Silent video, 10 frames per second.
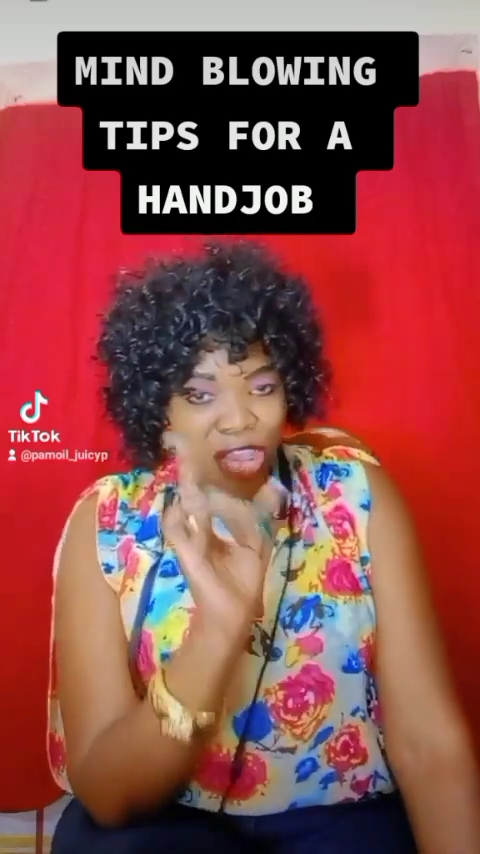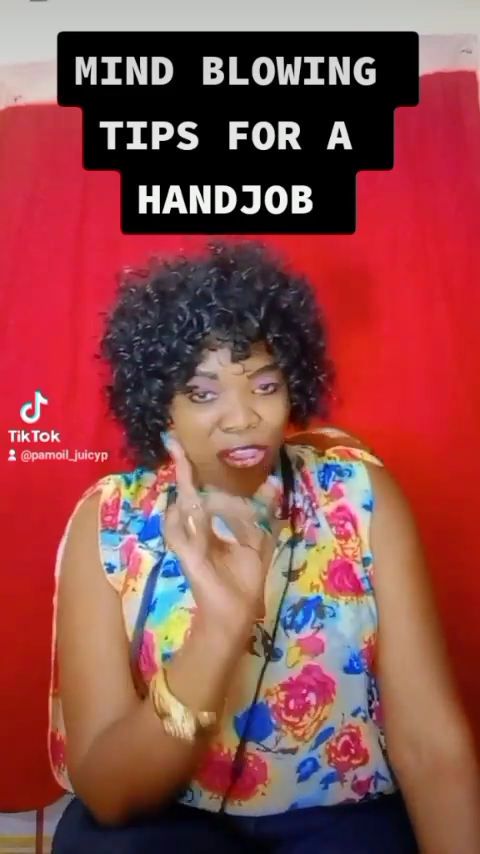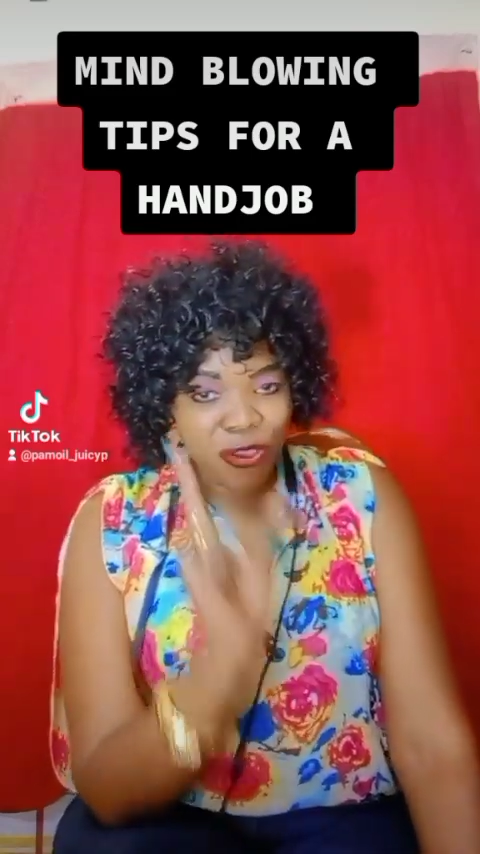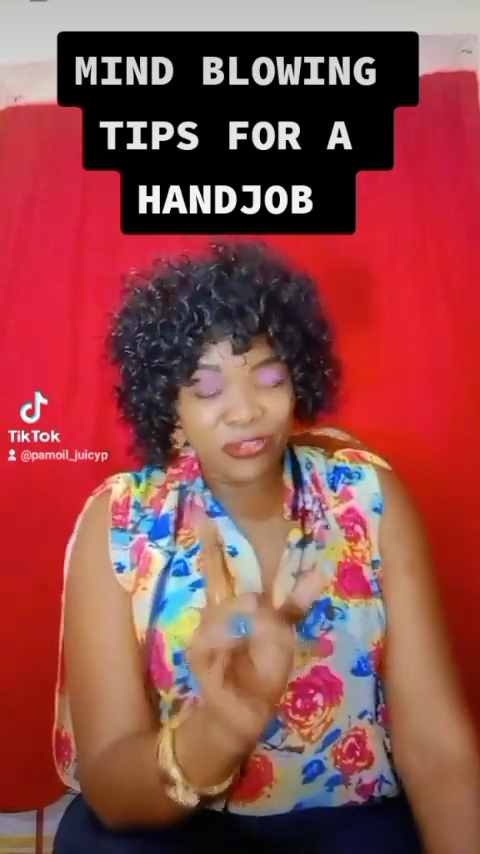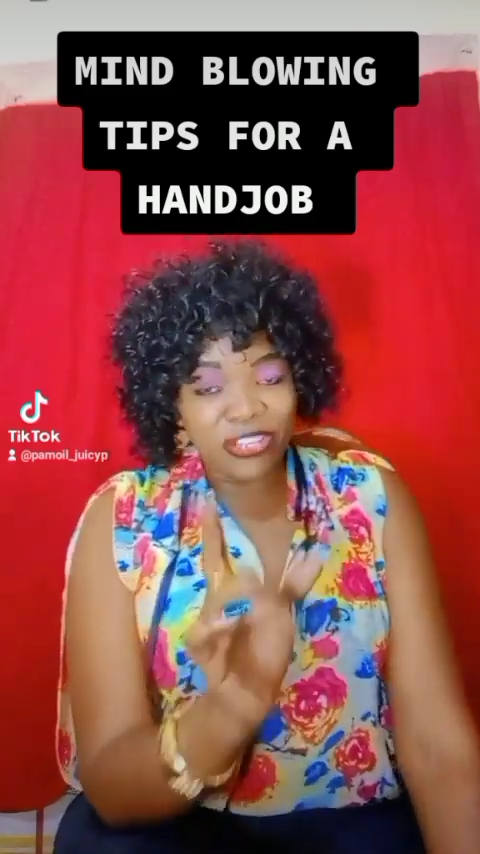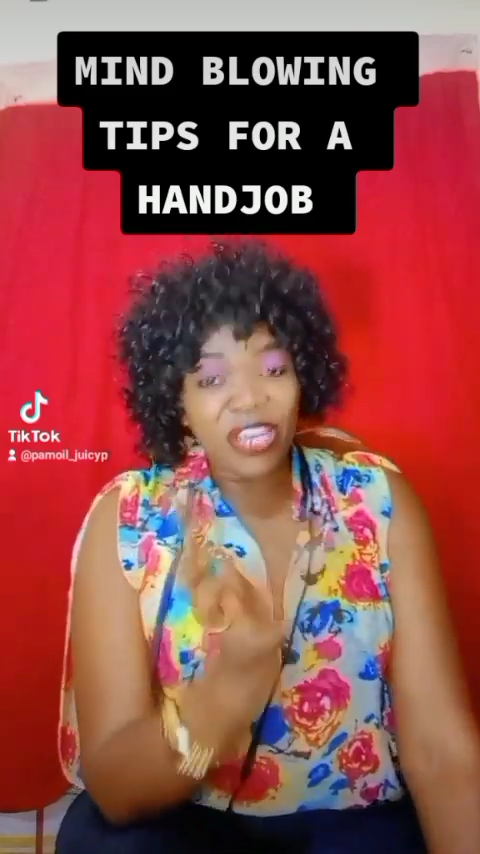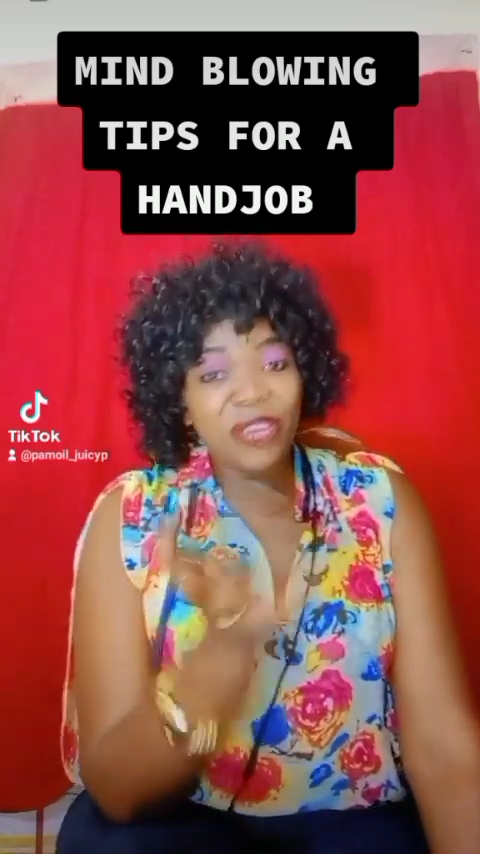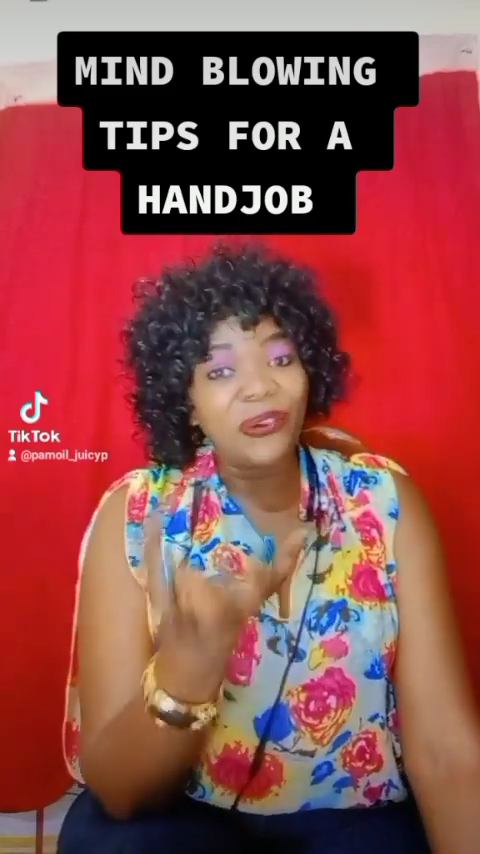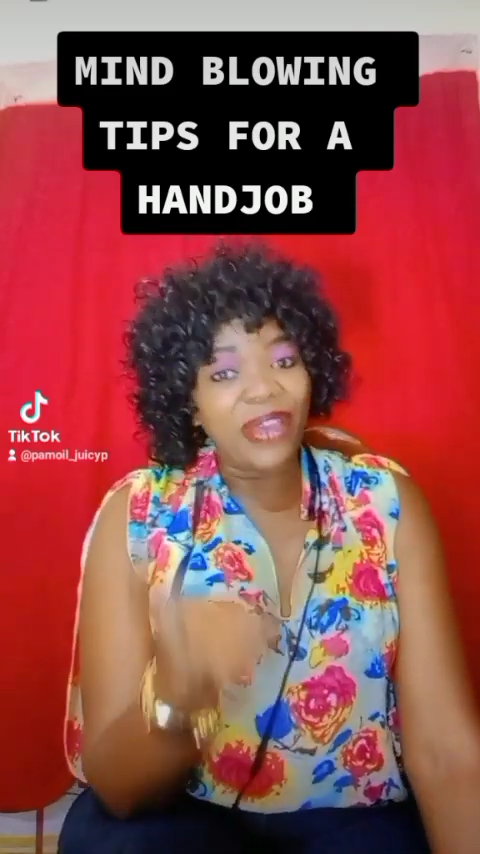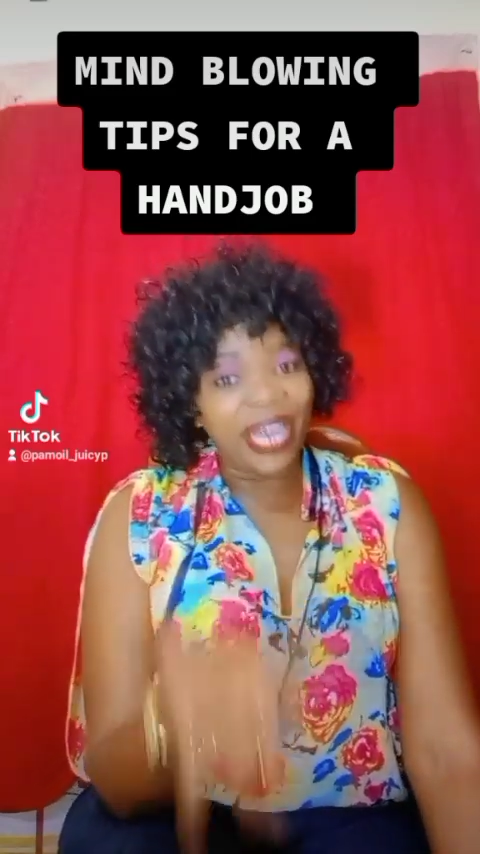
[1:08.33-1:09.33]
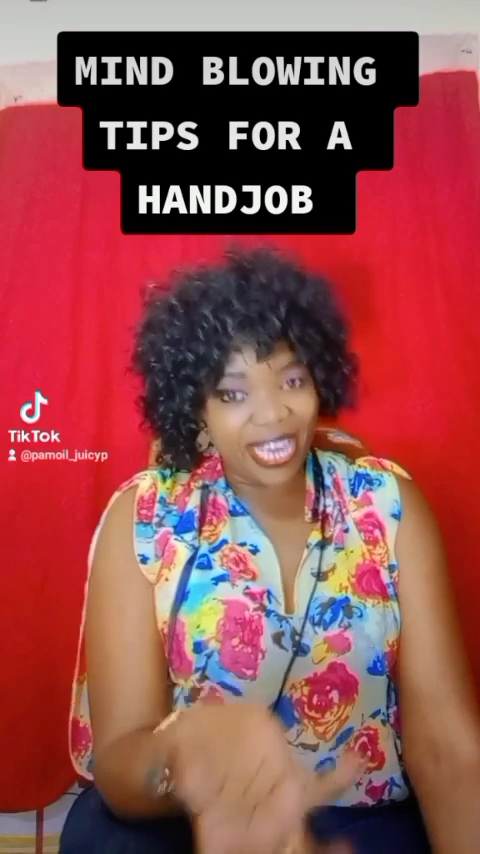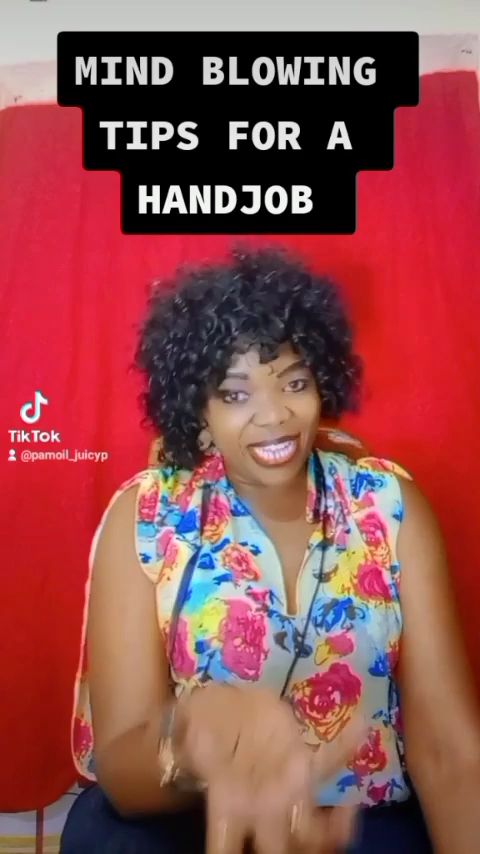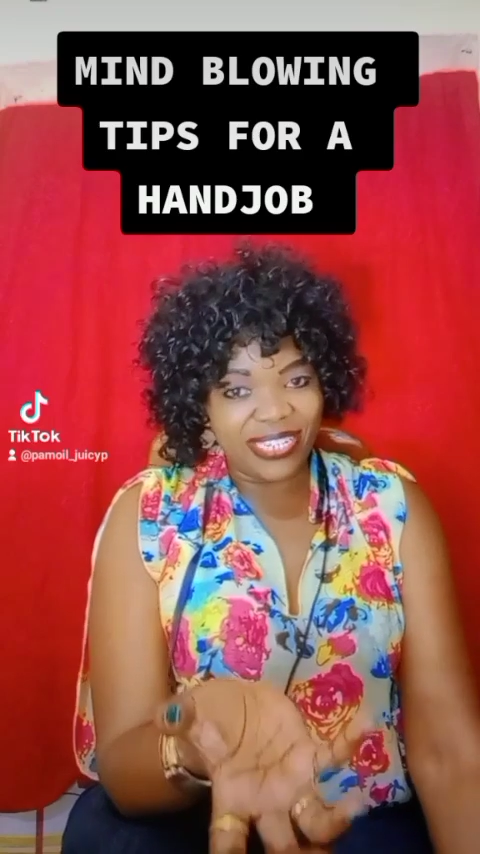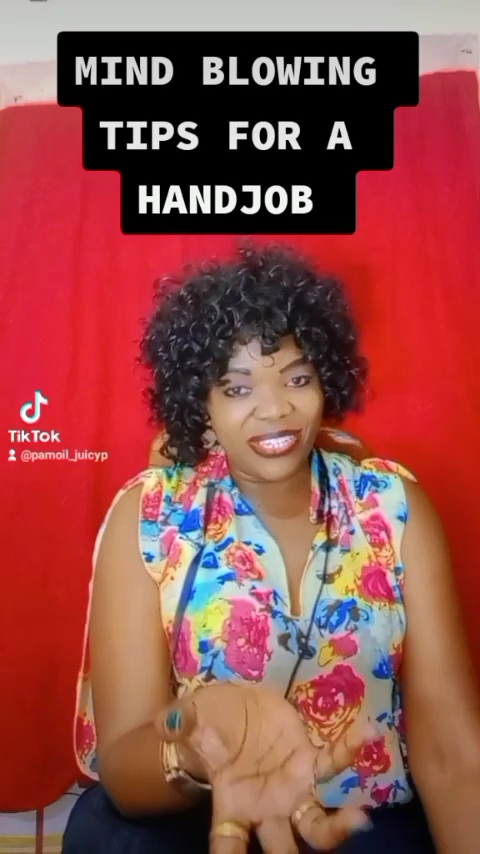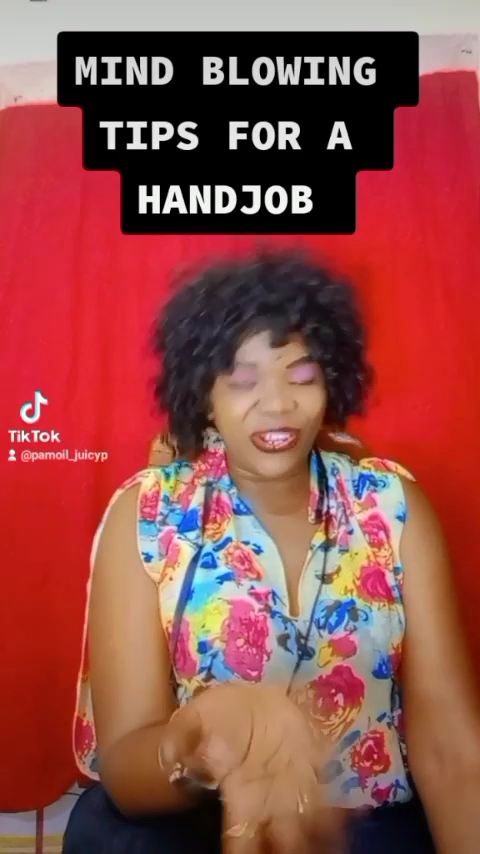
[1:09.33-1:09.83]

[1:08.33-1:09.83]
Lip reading: using your hands.